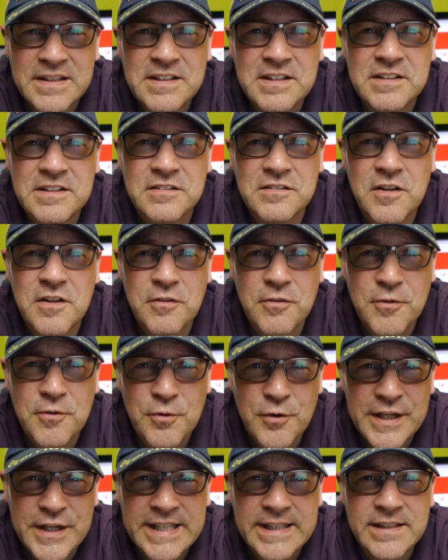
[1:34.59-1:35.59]
is the
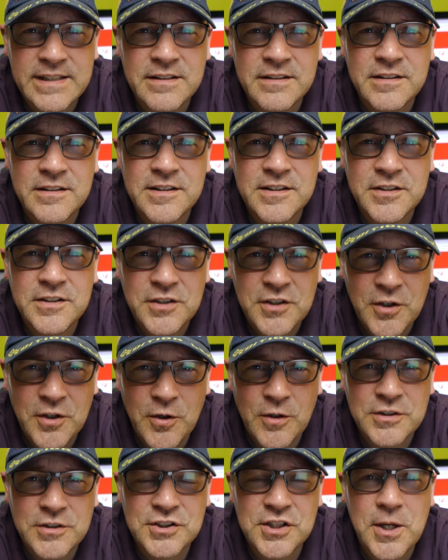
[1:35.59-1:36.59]
3
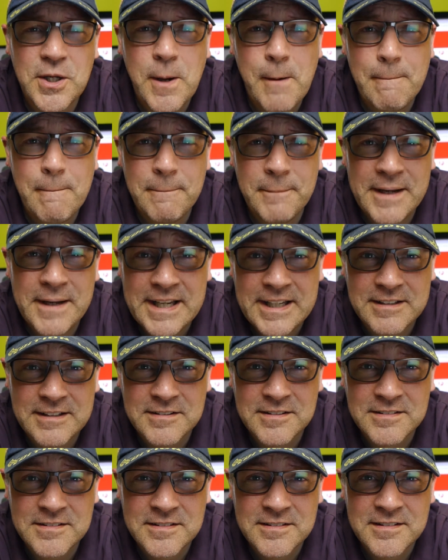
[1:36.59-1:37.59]
Yorkshire
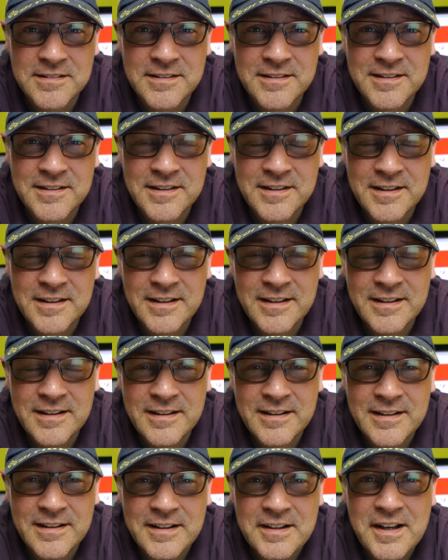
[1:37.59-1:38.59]
peaks.
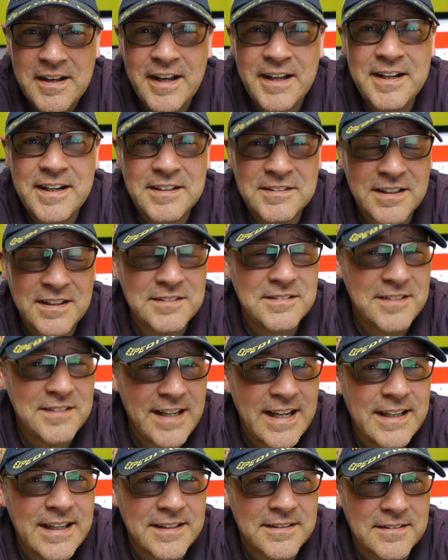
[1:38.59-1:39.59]
And as I
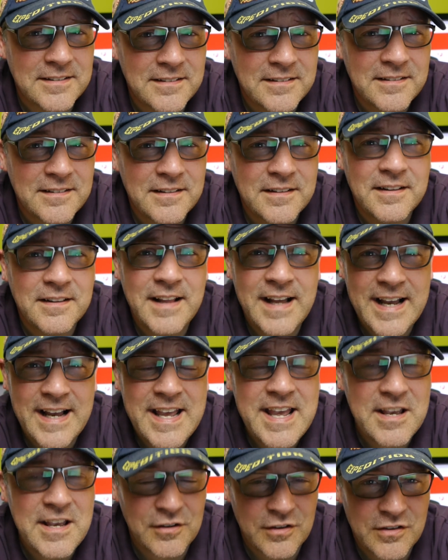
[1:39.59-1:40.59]
stated, that
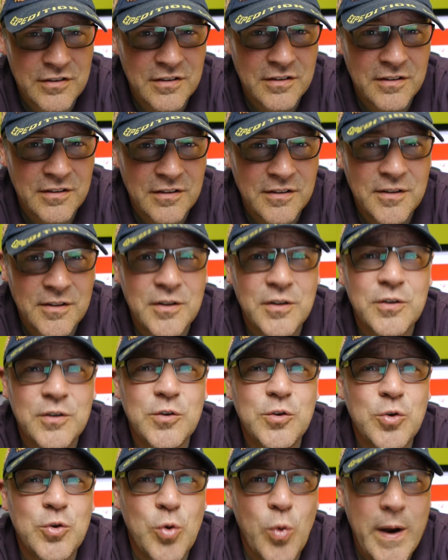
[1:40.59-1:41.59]
is
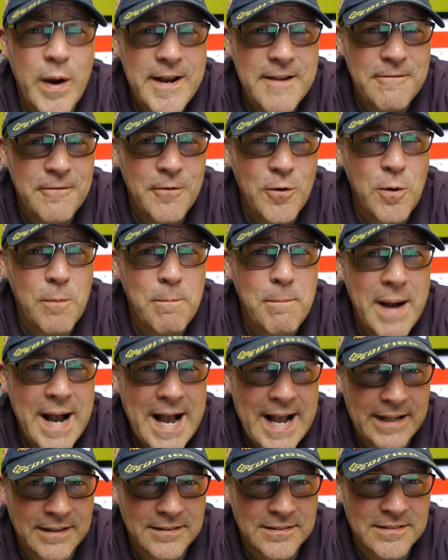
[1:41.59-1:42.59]
24
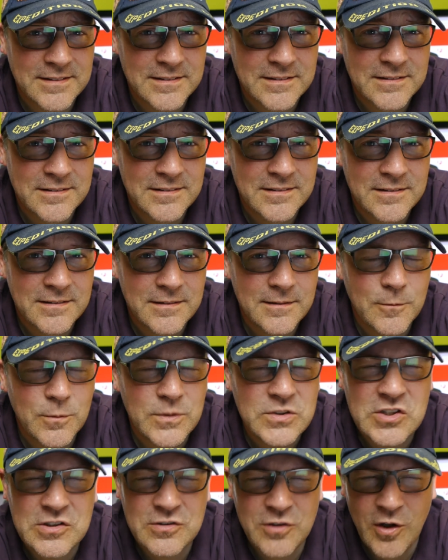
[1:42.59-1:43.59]
miles,
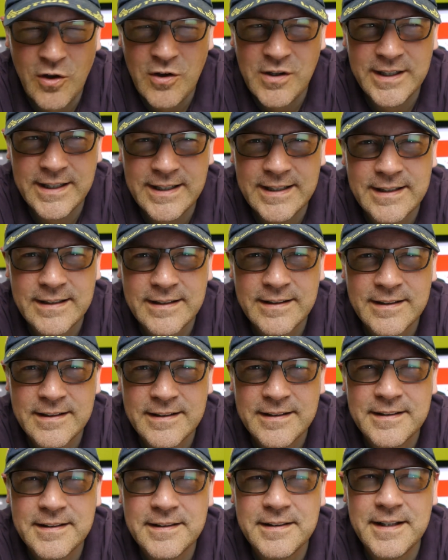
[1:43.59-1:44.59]
which is longer
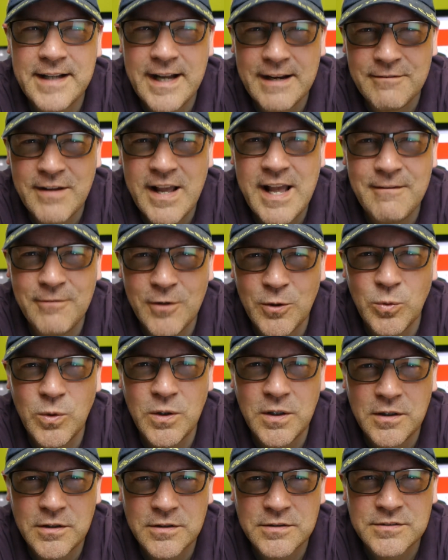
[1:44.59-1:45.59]
than I've ever
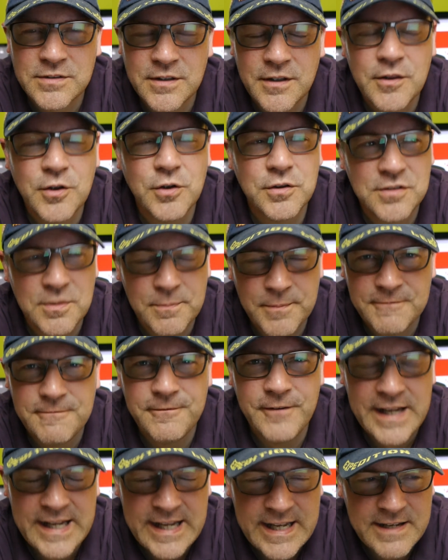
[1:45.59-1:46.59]
walked. Though to be
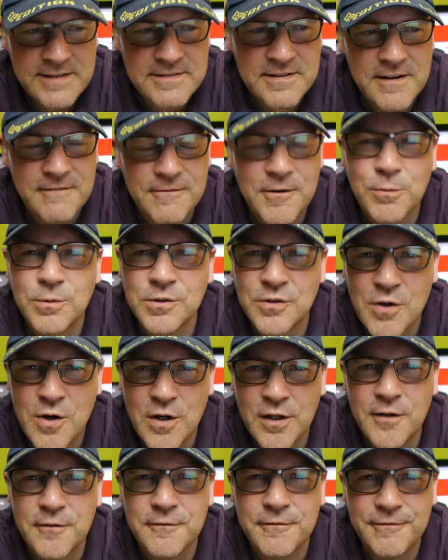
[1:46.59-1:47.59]
fair, if it was
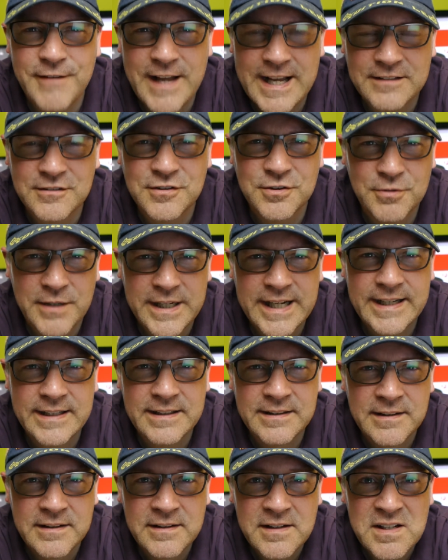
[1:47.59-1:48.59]
all on flat
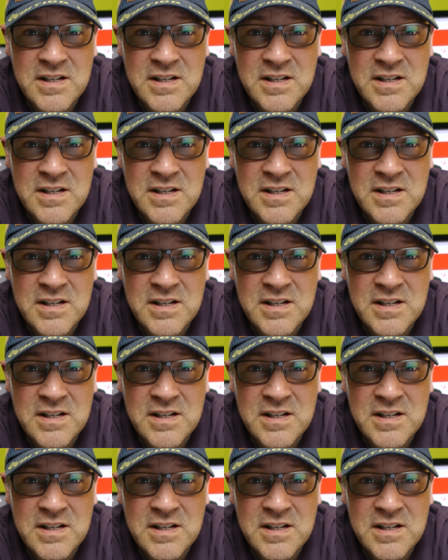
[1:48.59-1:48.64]
terrain,